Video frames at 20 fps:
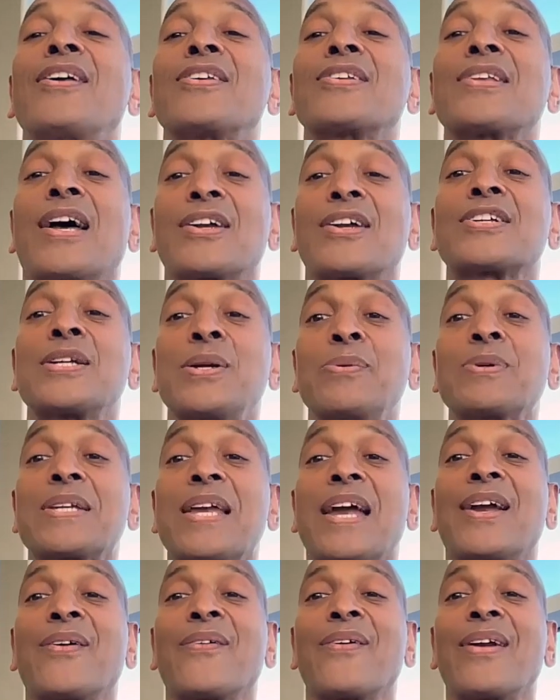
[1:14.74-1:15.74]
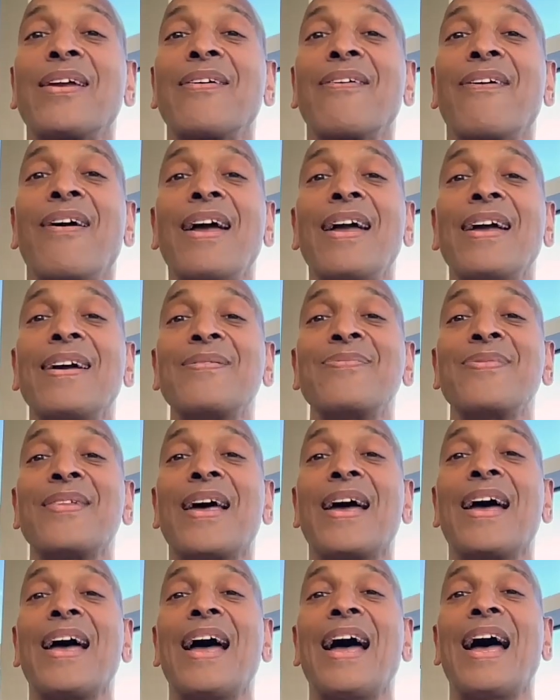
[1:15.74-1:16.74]
It's like, she was angry, right?
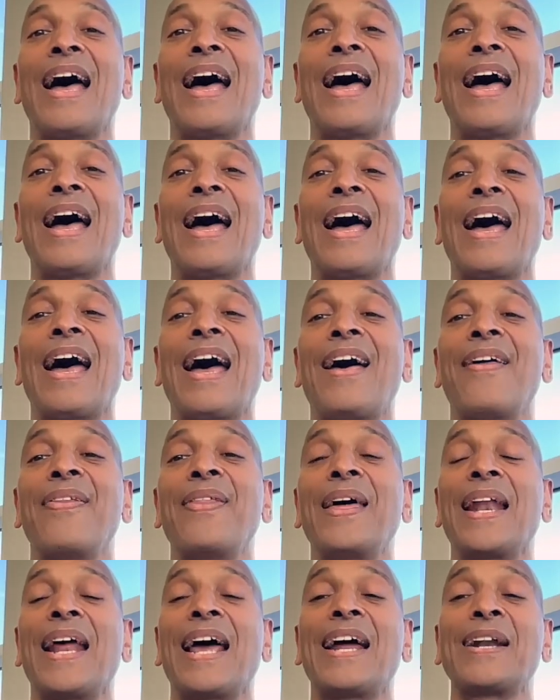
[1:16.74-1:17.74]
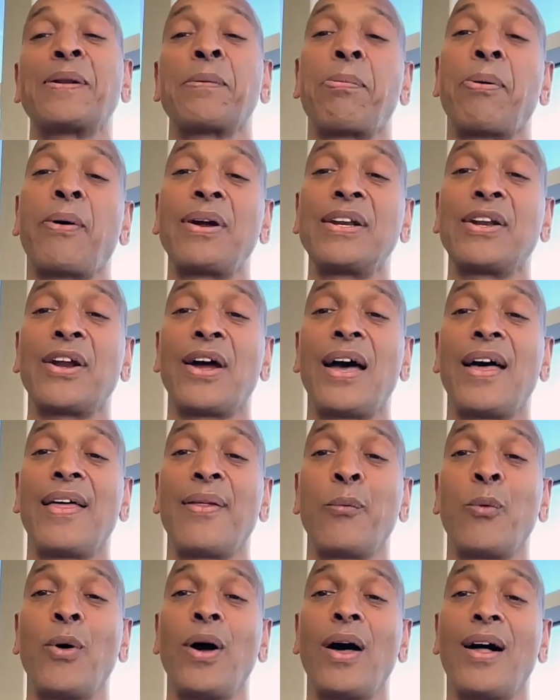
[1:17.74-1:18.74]
And then I had to point
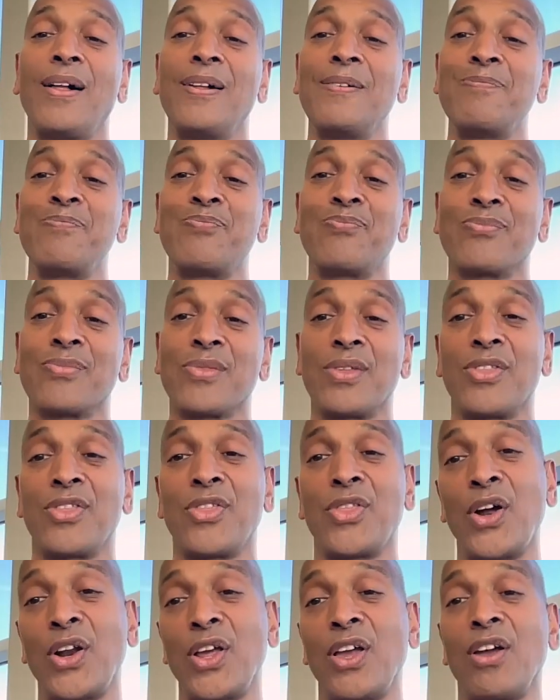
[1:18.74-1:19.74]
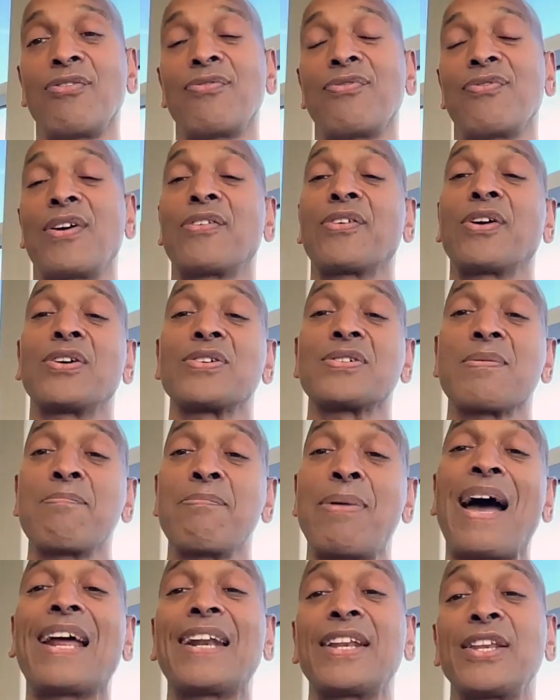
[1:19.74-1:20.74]
out, well, thirty of, I've got
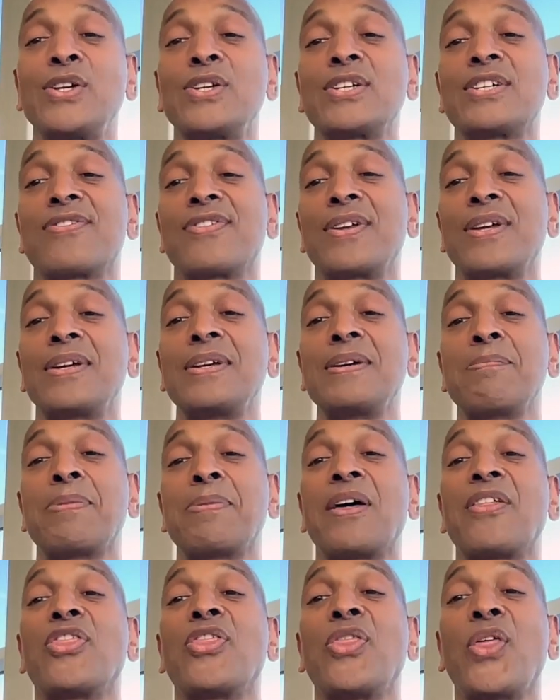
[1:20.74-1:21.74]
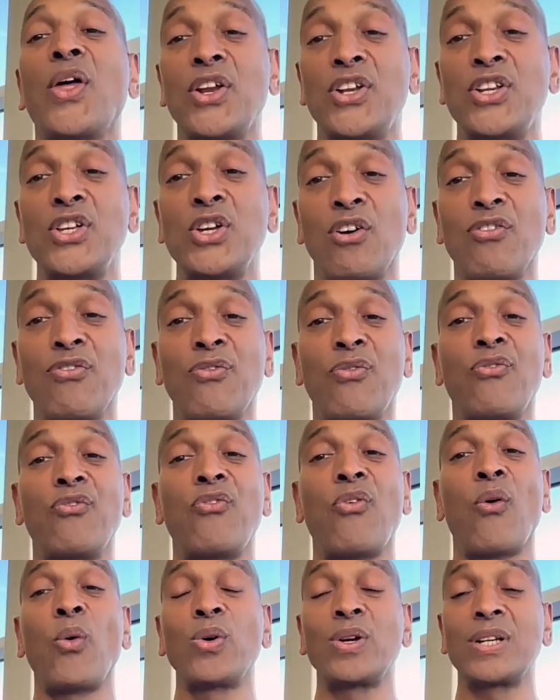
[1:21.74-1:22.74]
some bad news for you, but thirty or
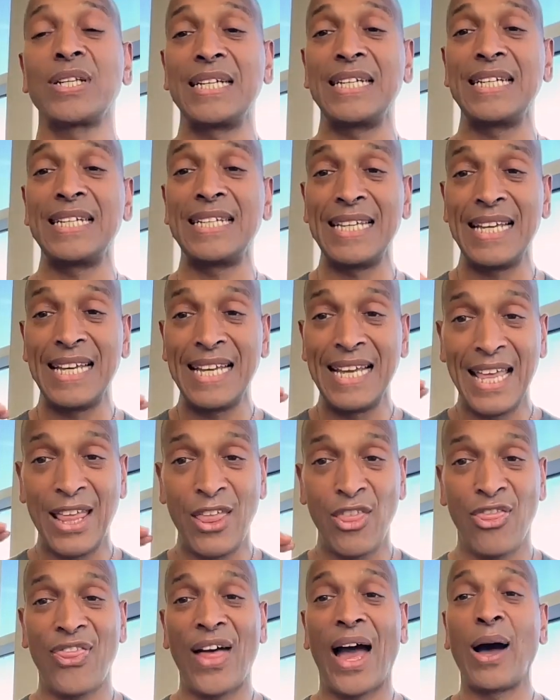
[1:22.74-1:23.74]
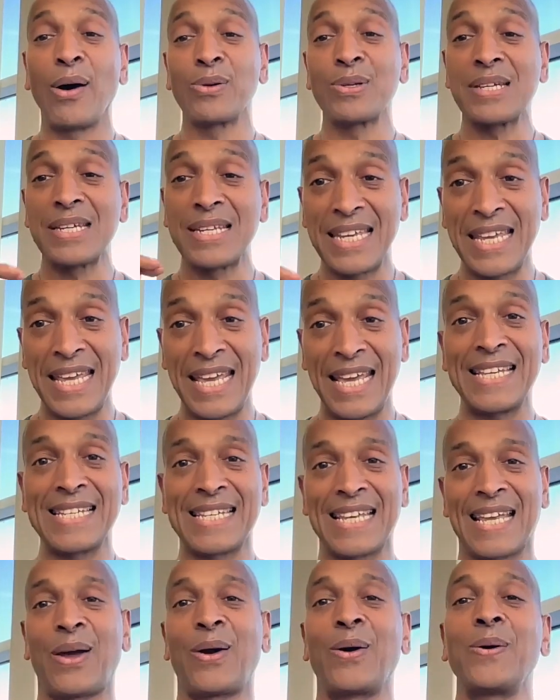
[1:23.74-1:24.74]
forty thousand
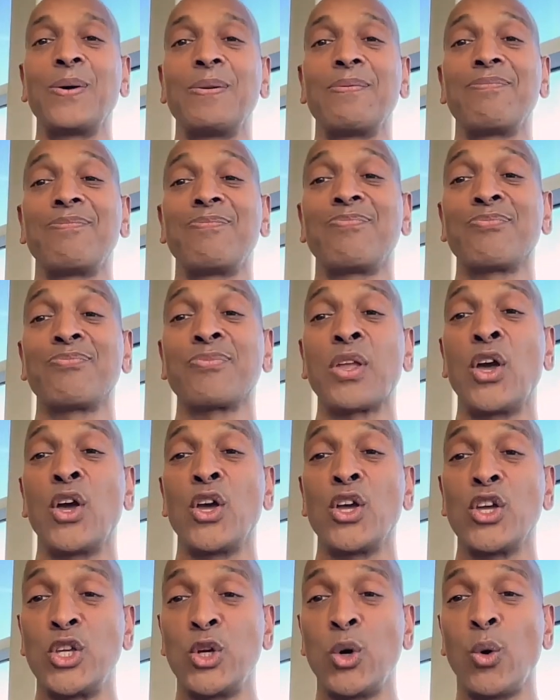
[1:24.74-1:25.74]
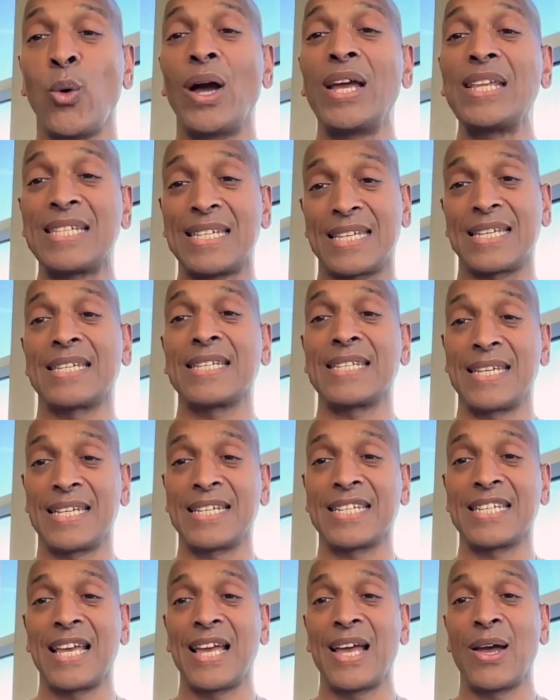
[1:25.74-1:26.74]
years ago, your
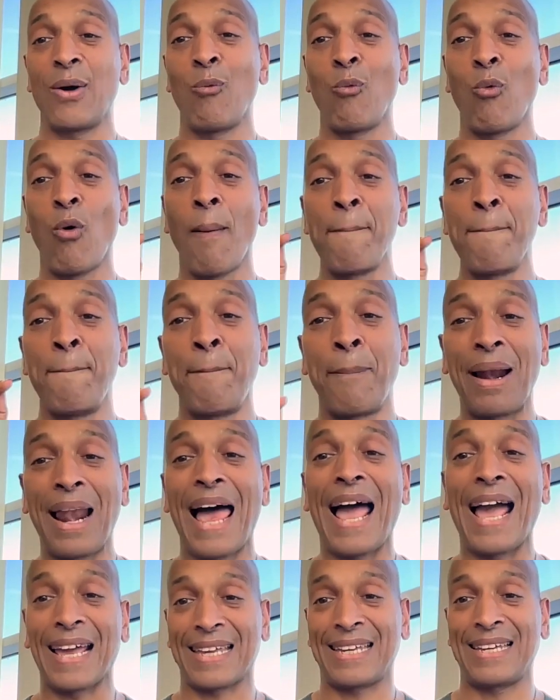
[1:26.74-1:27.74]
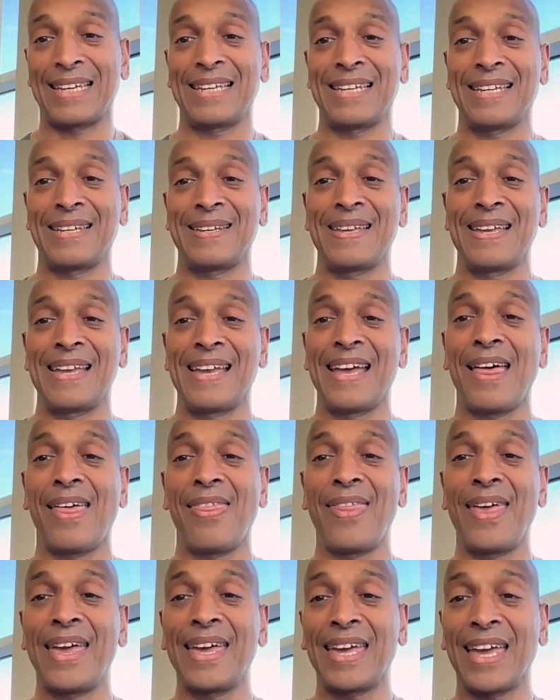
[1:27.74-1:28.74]
ancestors were black
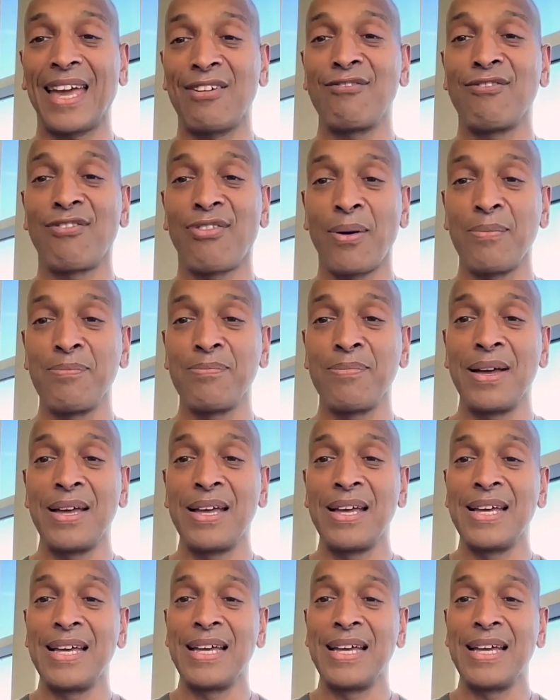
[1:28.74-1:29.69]
and they come from